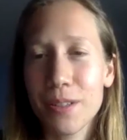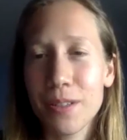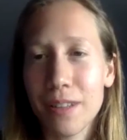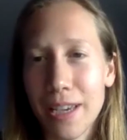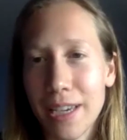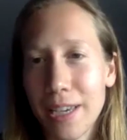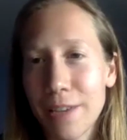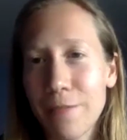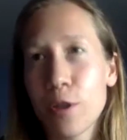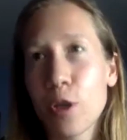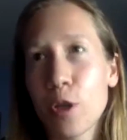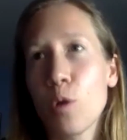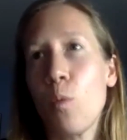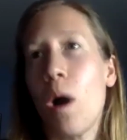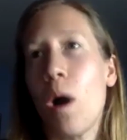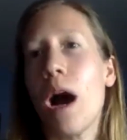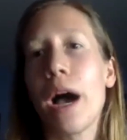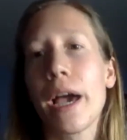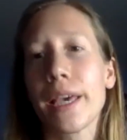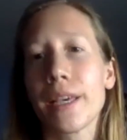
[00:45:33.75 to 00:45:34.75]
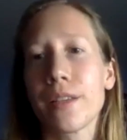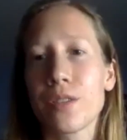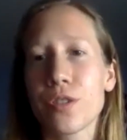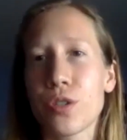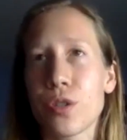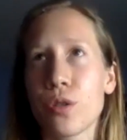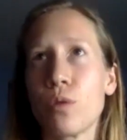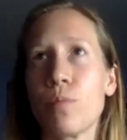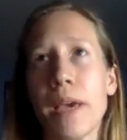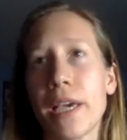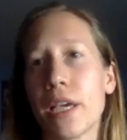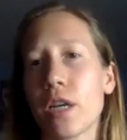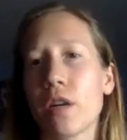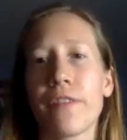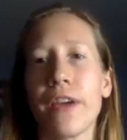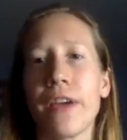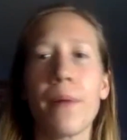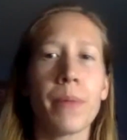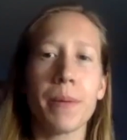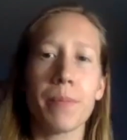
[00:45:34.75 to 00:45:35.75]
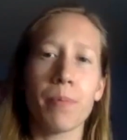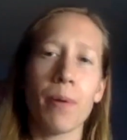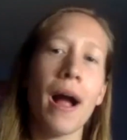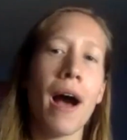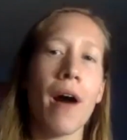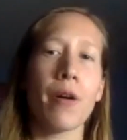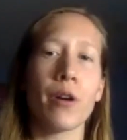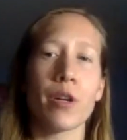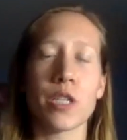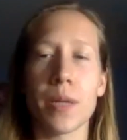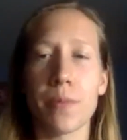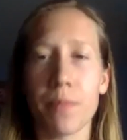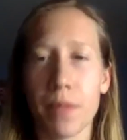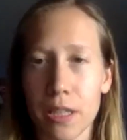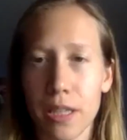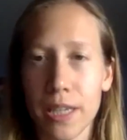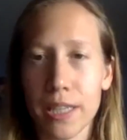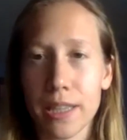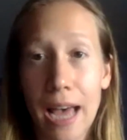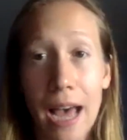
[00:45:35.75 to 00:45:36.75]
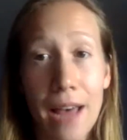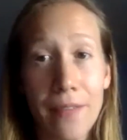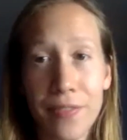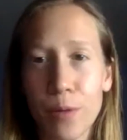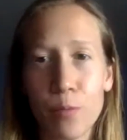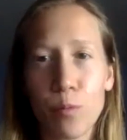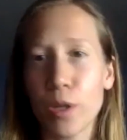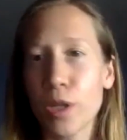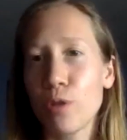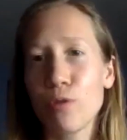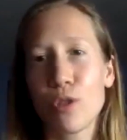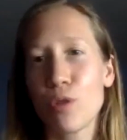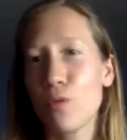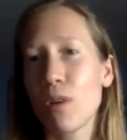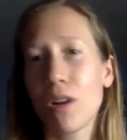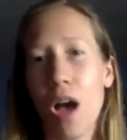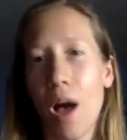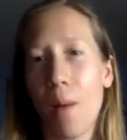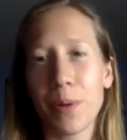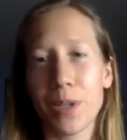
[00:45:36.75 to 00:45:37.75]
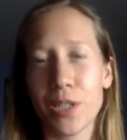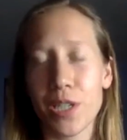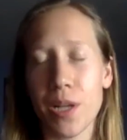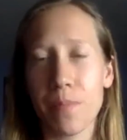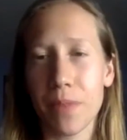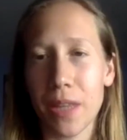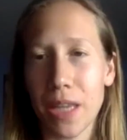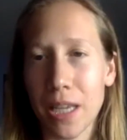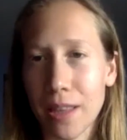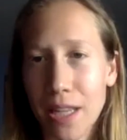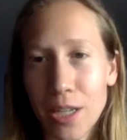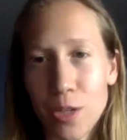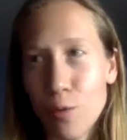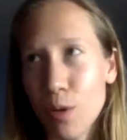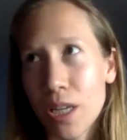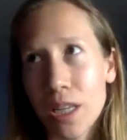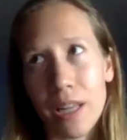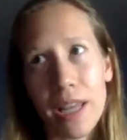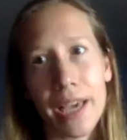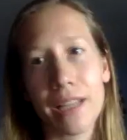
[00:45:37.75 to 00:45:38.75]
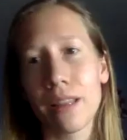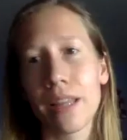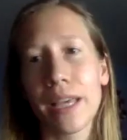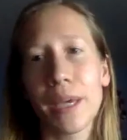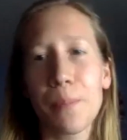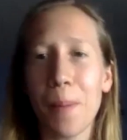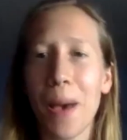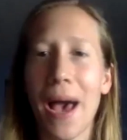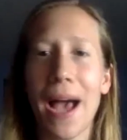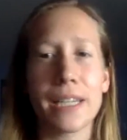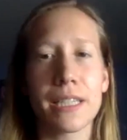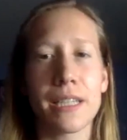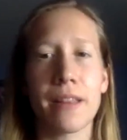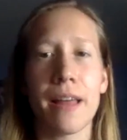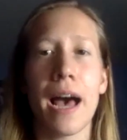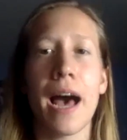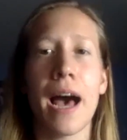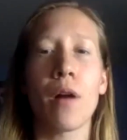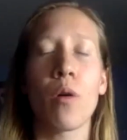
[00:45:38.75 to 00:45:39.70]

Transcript: Like if your why is to make your family proud or something like that, then when you do accomplish something, then you can like link back to that.